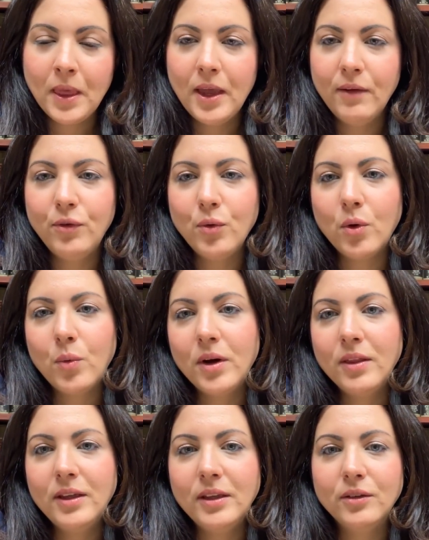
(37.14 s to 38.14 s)
If you are one
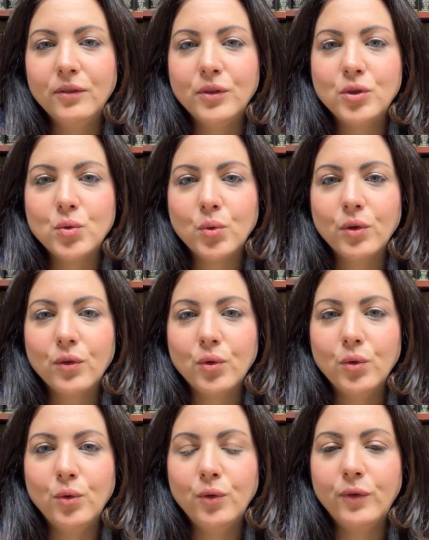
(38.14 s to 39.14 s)
of the individuals
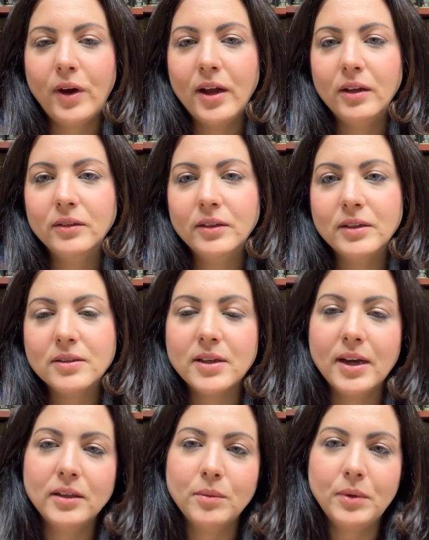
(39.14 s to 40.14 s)
who filed an
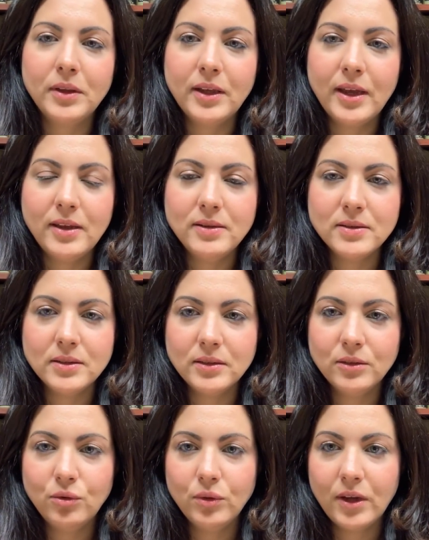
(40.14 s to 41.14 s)
asylum case
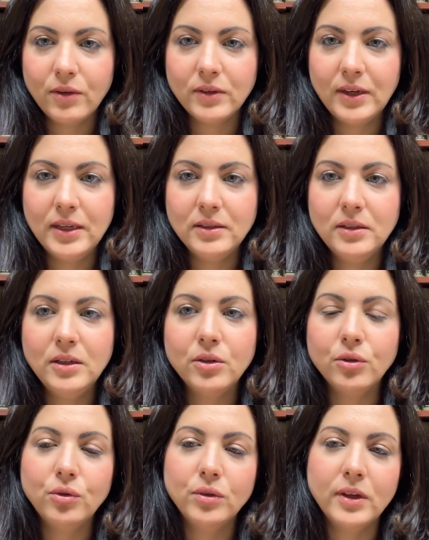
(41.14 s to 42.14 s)
in 2018
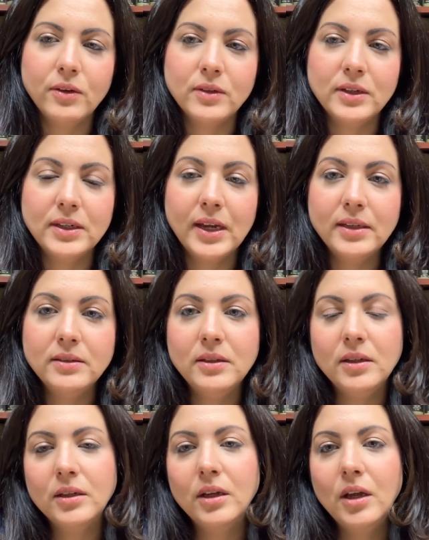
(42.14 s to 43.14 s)
or
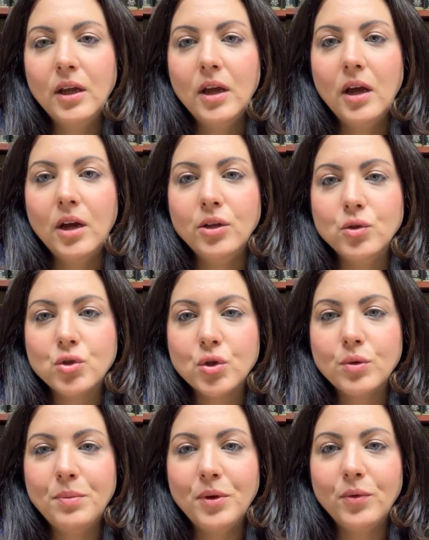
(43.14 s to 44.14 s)
2019, you
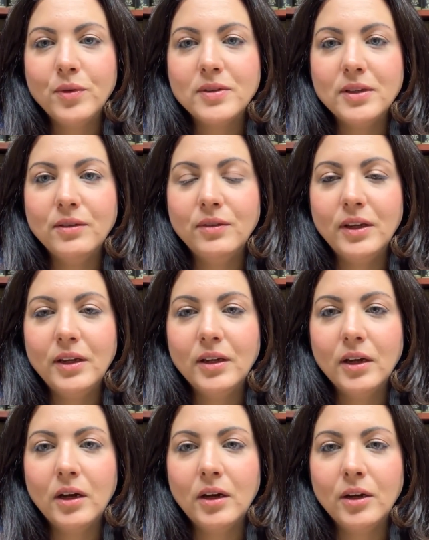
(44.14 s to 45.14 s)
should be
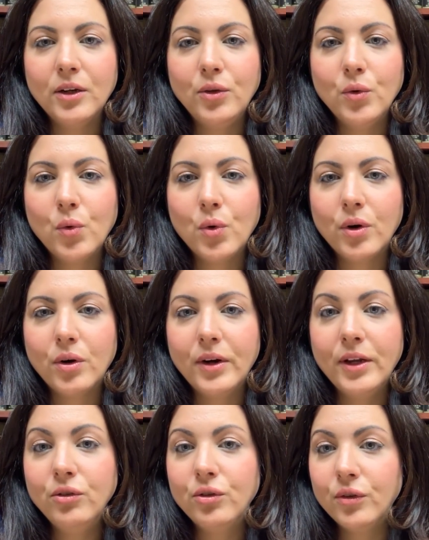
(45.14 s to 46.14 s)
receiving your
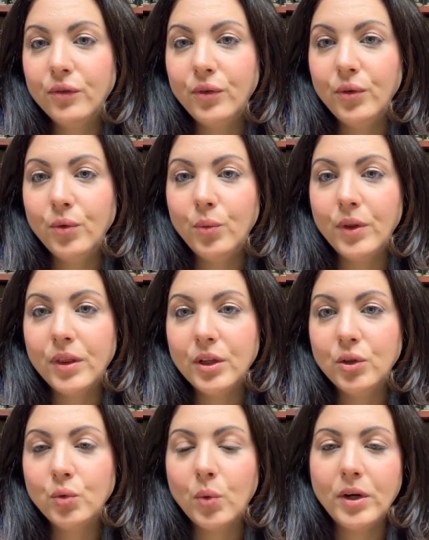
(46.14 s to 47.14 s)
interview
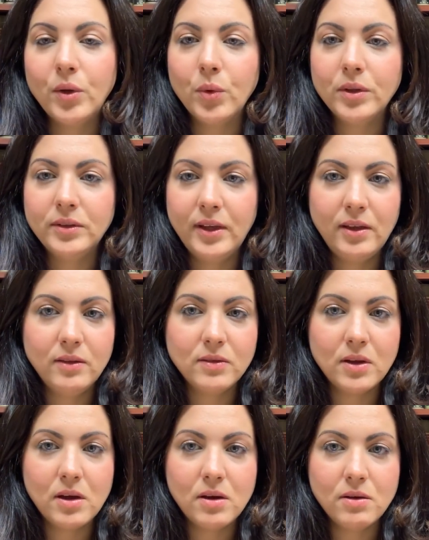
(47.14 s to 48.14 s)
within 21 days
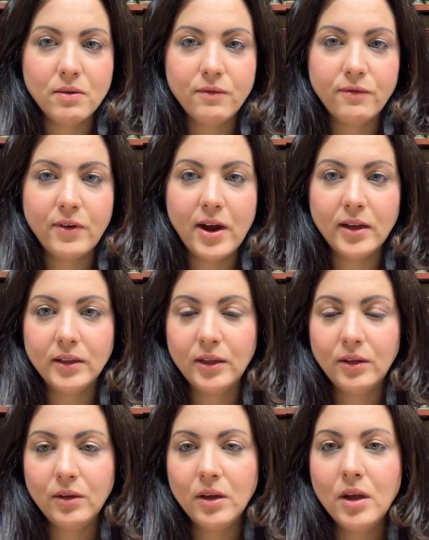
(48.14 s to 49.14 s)
of
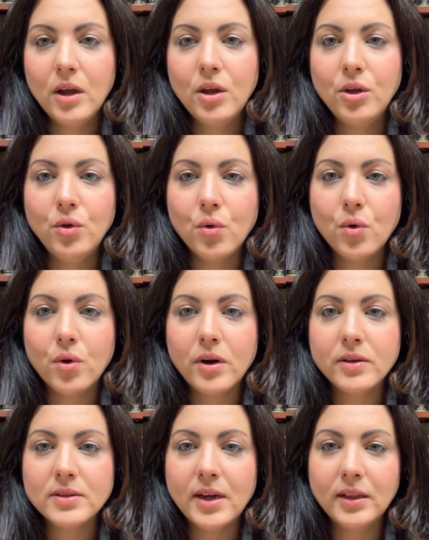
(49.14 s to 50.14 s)
filing your
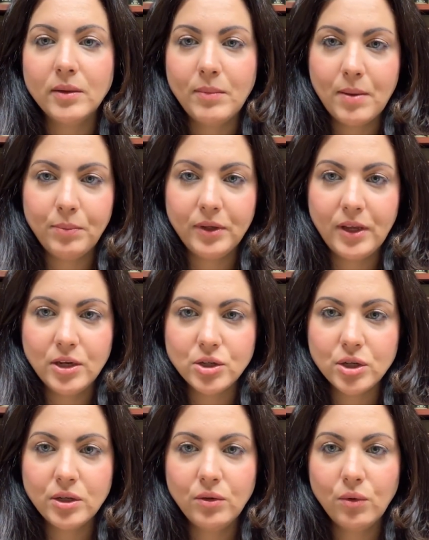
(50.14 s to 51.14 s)
asylum
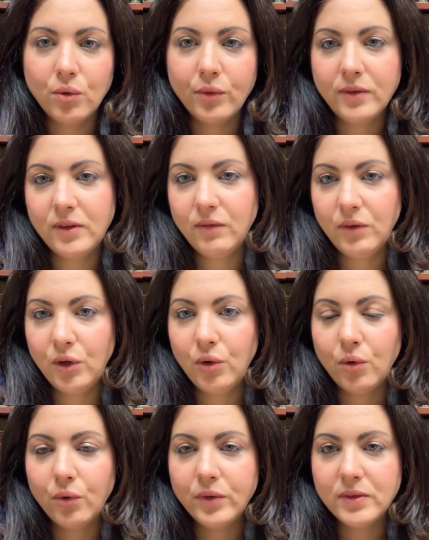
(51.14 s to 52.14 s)
application or receiving
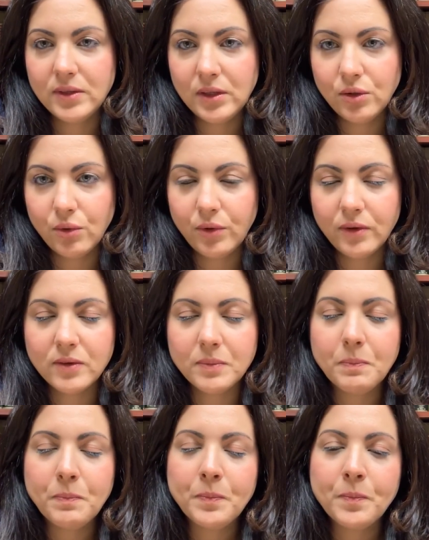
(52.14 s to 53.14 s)
your receipt notice.